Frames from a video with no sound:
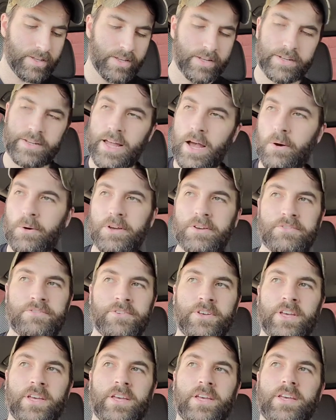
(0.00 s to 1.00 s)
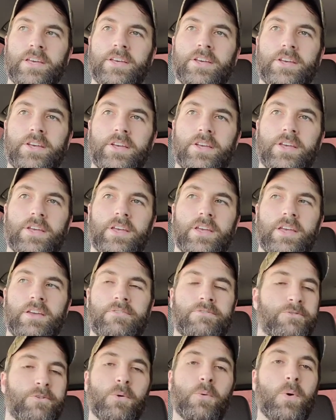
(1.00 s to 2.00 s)
Now, if if
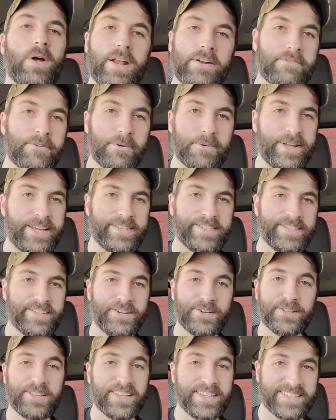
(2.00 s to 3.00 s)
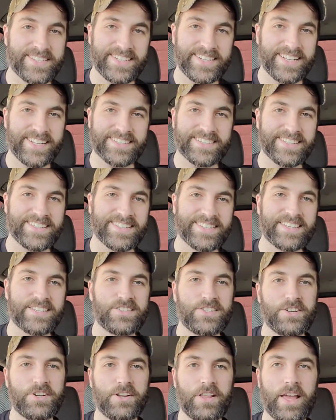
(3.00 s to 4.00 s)
for whatever reason you're listening to this
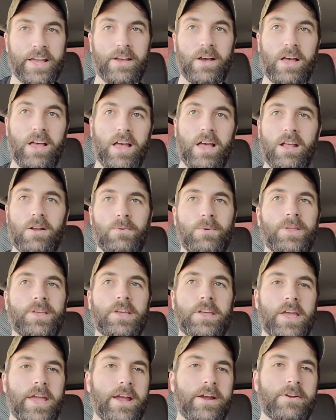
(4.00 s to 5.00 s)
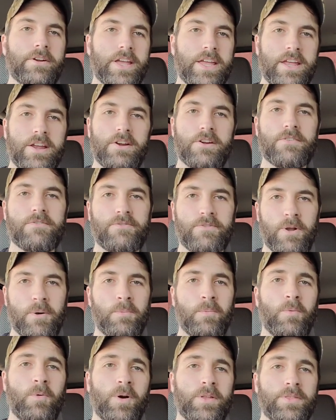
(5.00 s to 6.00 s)
and you're like, oh, I don't really care to hear
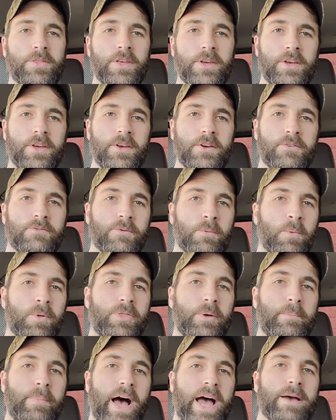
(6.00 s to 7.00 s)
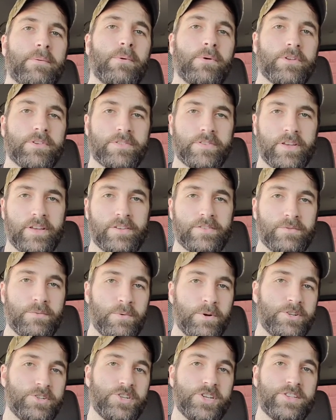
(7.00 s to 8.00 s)
from what from what the Bible says and
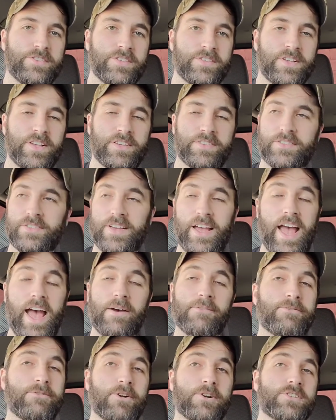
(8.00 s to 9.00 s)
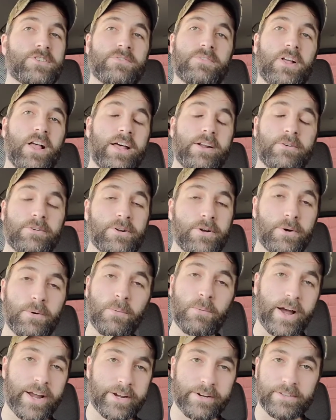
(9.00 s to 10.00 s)
what Jesus has to say. First of all, I don't know
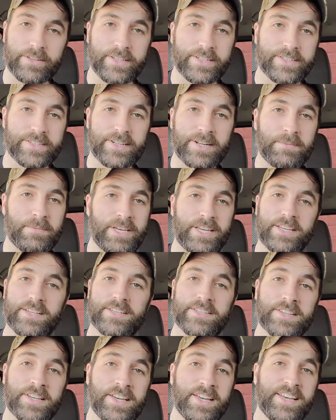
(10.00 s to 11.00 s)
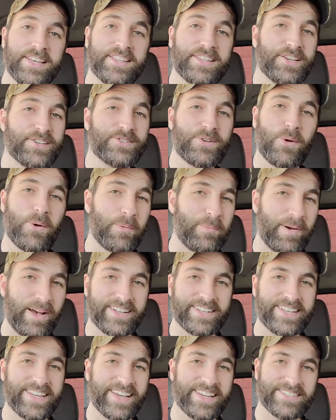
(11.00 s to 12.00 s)
why you're listening because this whole
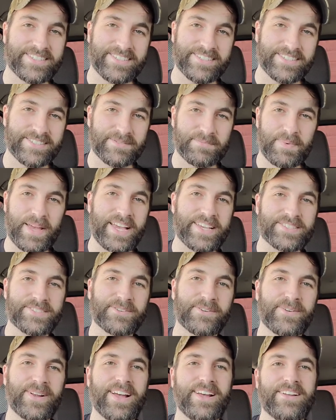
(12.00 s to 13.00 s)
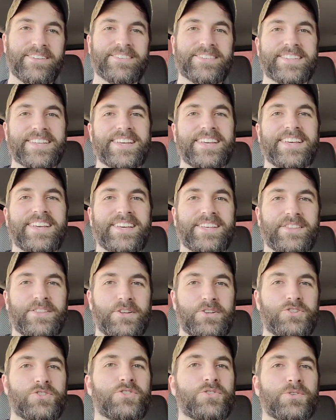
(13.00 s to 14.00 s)
podcast is based around the
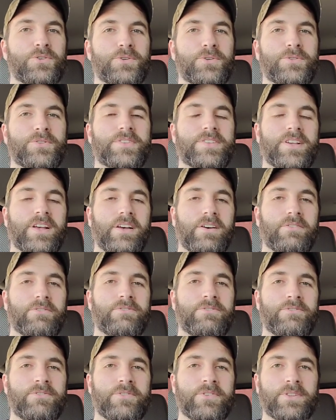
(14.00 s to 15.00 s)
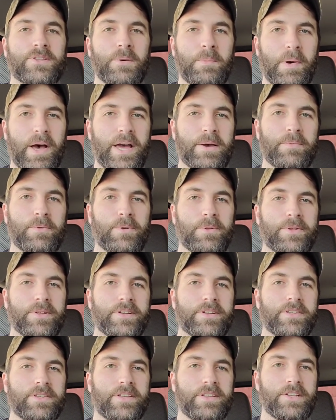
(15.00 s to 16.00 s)
truths of the Bible
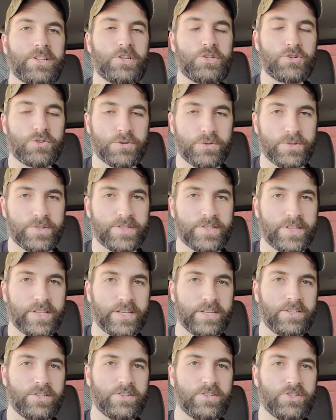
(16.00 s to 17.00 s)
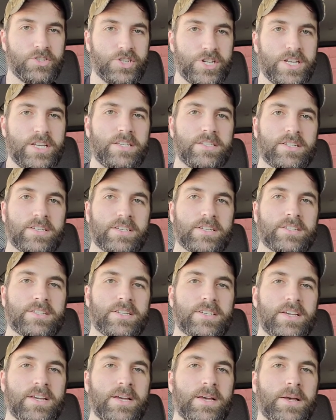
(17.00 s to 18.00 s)
and, and the truths that Jesus
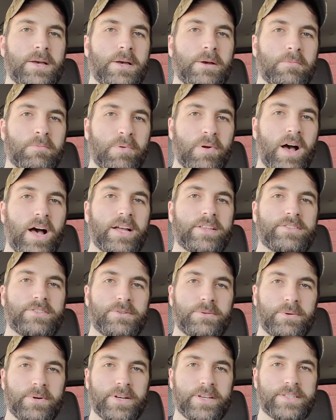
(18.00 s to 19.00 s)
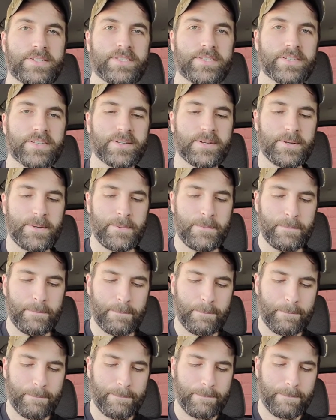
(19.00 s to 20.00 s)
brought to us.
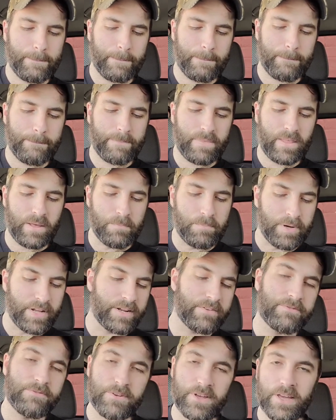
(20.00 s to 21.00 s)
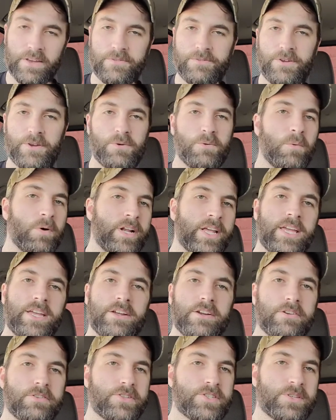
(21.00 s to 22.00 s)
But if, if you want to
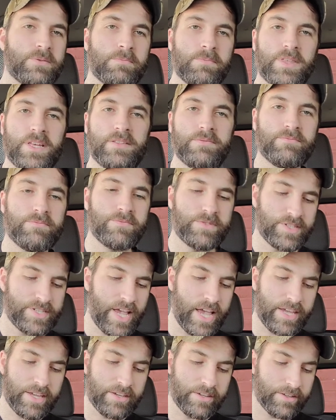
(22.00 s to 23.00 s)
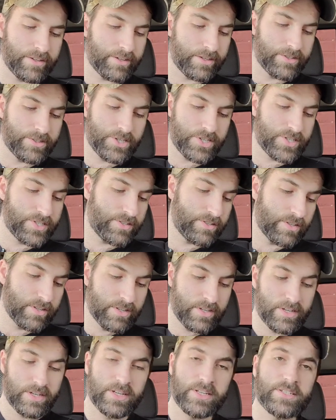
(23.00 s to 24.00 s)
hear something secular, just
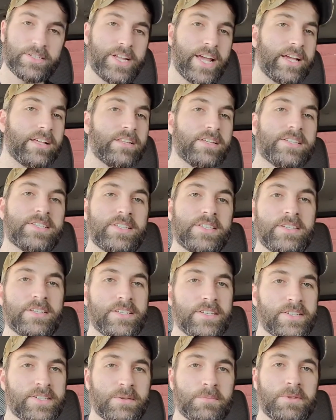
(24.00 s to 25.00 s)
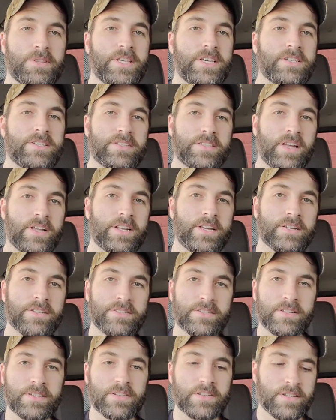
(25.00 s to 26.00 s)
take a listen to some of these studies.